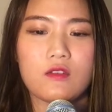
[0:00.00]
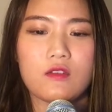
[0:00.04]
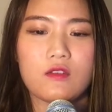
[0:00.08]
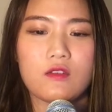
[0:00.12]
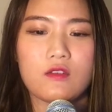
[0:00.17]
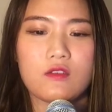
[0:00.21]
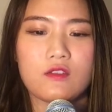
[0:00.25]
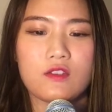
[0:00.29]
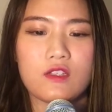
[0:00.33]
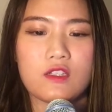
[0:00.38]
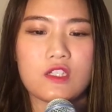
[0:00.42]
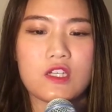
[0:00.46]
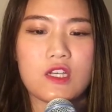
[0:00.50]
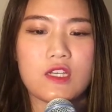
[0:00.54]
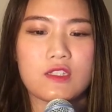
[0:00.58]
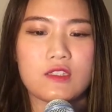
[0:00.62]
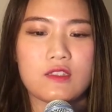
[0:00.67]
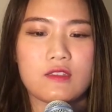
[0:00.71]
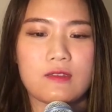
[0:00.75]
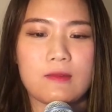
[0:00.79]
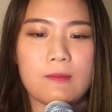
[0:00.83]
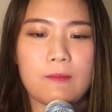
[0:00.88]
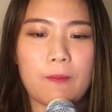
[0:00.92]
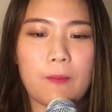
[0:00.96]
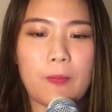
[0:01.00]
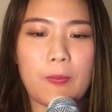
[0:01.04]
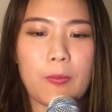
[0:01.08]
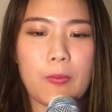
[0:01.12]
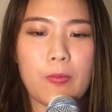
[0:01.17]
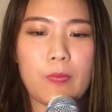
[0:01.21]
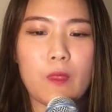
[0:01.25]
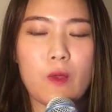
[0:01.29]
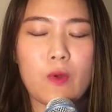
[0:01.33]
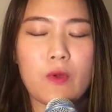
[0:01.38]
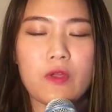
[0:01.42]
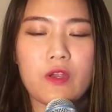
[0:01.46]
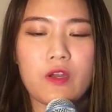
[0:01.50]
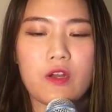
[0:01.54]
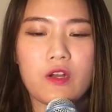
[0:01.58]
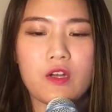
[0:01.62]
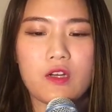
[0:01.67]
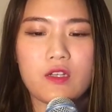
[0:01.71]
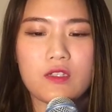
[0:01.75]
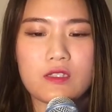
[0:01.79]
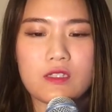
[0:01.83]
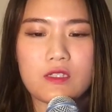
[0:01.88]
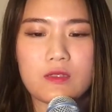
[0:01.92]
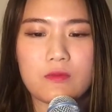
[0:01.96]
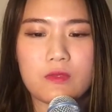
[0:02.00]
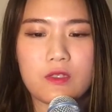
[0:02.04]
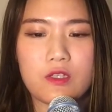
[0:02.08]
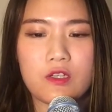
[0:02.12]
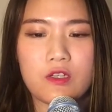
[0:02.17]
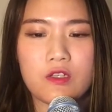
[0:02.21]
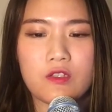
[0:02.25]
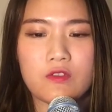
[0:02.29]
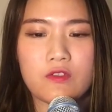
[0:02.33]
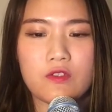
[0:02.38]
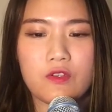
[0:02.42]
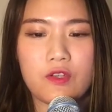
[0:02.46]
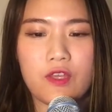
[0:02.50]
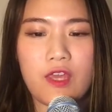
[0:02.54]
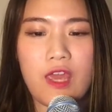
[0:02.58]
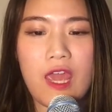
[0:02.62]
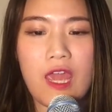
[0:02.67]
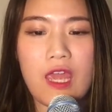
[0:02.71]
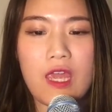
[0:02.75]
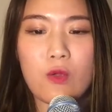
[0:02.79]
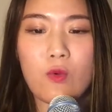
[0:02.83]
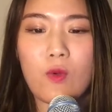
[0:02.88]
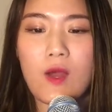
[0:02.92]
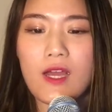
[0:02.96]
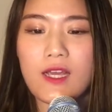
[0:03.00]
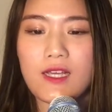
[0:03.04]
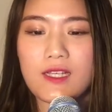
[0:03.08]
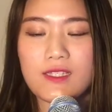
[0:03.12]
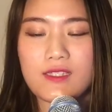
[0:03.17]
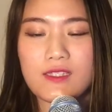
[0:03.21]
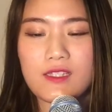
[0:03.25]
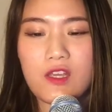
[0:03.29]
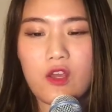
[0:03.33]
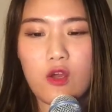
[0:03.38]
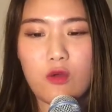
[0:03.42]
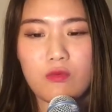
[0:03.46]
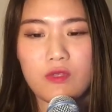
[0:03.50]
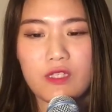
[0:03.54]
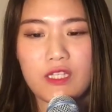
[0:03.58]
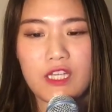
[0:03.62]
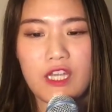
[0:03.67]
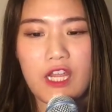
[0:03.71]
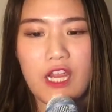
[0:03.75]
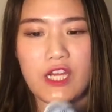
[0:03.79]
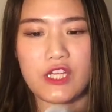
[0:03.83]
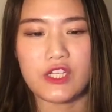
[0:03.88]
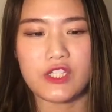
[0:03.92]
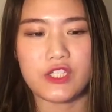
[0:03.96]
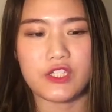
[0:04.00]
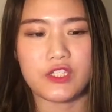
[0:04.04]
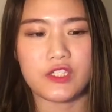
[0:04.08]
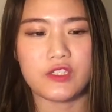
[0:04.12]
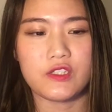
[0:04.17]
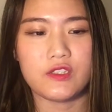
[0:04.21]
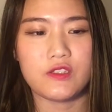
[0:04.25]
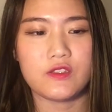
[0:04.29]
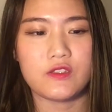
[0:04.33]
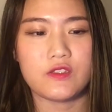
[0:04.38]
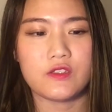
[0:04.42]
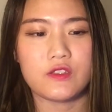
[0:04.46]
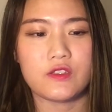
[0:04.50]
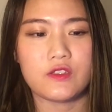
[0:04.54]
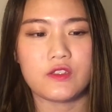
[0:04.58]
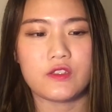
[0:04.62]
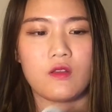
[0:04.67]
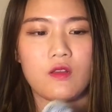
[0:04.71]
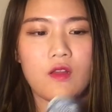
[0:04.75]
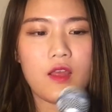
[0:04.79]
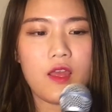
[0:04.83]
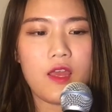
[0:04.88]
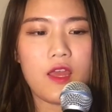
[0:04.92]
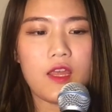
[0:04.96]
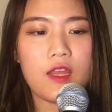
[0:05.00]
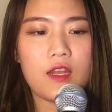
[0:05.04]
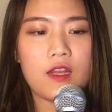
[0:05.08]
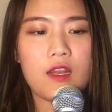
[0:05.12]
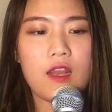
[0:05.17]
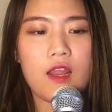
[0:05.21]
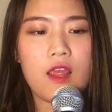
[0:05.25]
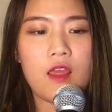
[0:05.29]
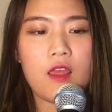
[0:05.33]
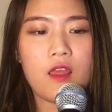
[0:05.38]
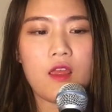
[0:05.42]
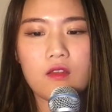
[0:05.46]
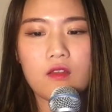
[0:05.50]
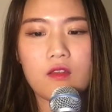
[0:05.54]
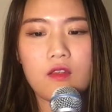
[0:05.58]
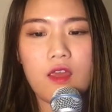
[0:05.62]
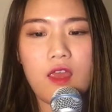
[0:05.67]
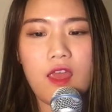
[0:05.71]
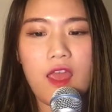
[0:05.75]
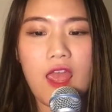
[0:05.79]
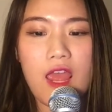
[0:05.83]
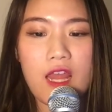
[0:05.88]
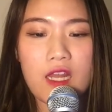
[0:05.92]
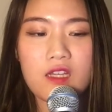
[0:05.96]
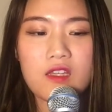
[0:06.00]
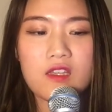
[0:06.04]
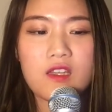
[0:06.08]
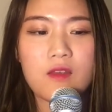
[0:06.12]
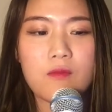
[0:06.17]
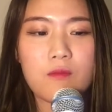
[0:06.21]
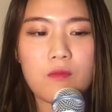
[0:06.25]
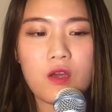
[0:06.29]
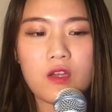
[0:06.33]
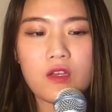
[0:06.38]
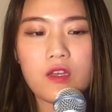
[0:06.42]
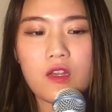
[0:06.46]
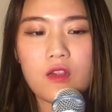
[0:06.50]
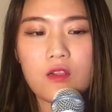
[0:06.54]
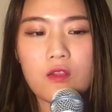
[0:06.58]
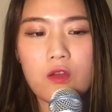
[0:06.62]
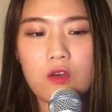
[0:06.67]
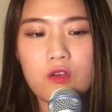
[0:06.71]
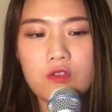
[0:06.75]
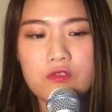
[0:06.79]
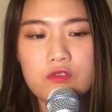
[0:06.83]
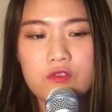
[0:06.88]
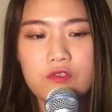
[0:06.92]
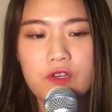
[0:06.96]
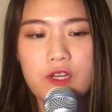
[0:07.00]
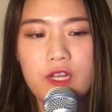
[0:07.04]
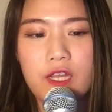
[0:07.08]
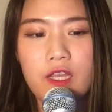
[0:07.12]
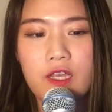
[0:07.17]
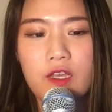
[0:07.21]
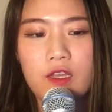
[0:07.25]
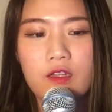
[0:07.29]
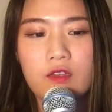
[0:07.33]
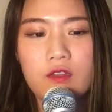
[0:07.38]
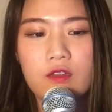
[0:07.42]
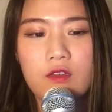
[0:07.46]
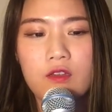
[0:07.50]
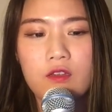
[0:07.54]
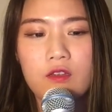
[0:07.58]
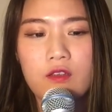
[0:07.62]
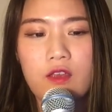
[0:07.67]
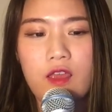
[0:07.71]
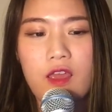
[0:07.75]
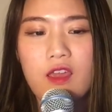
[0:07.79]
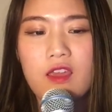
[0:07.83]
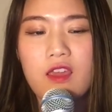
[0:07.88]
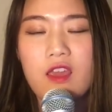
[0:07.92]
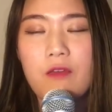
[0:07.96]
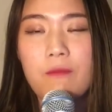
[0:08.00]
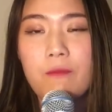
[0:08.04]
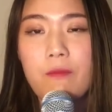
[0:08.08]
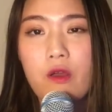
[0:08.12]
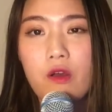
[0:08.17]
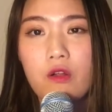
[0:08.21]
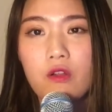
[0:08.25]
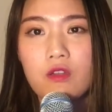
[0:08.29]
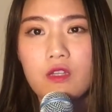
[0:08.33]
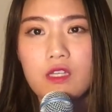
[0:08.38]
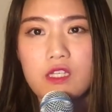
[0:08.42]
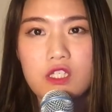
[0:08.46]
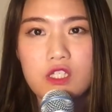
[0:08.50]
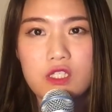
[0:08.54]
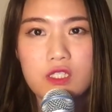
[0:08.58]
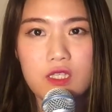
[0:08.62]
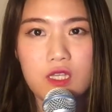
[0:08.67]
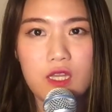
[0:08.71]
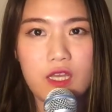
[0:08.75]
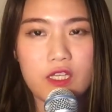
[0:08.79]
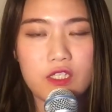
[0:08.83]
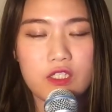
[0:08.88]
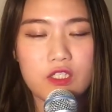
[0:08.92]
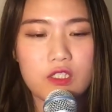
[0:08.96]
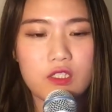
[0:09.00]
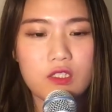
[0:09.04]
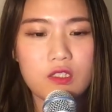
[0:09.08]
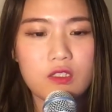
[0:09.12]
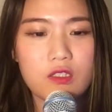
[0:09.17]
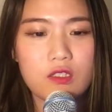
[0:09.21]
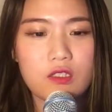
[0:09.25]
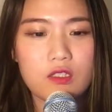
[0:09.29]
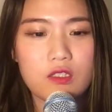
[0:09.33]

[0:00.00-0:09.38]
such as know your customer, so KYC obligations, and anti-money laundering AML legislation,